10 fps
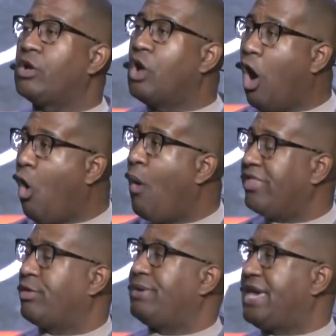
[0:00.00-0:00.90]
a goal
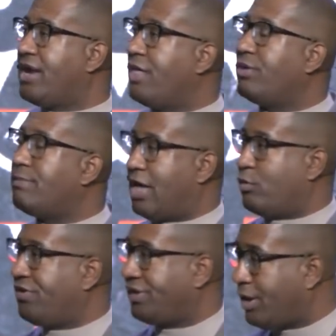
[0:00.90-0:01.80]
at the beginning of the
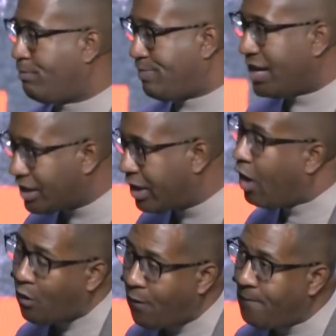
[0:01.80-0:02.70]
month. We set a big
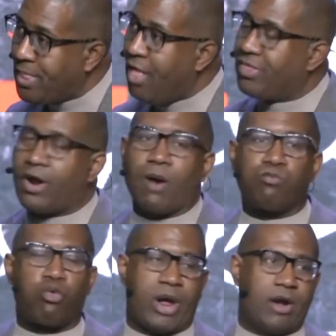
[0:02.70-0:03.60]
goal that our
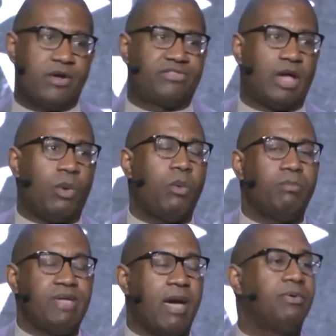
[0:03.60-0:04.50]
prayer is that we
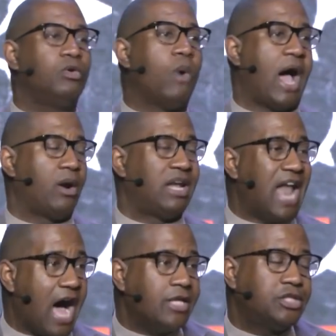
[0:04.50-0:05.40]
would be able to
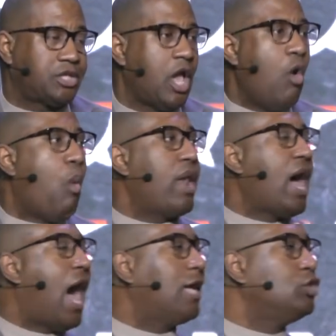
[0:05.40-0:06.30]
launch
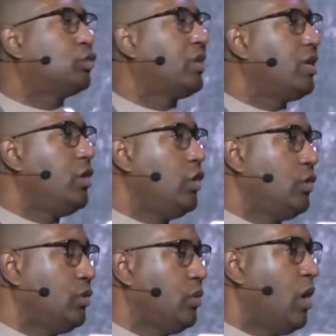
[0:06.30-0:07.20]
100
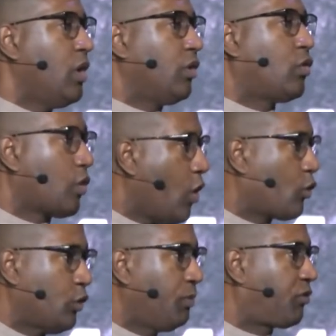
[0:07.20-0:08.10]
new grow
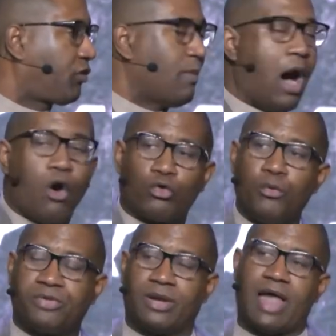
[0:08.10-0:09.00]
groups, small
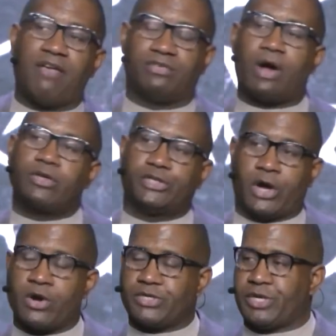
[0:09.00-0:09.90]
groups in the life of our
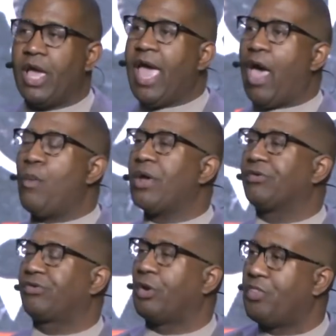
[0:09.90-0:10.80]
church. And we
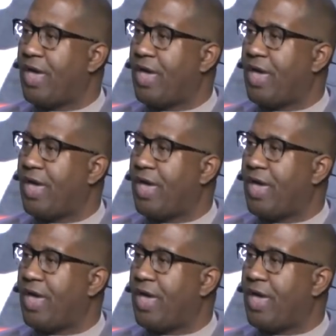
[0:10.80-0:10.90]
are so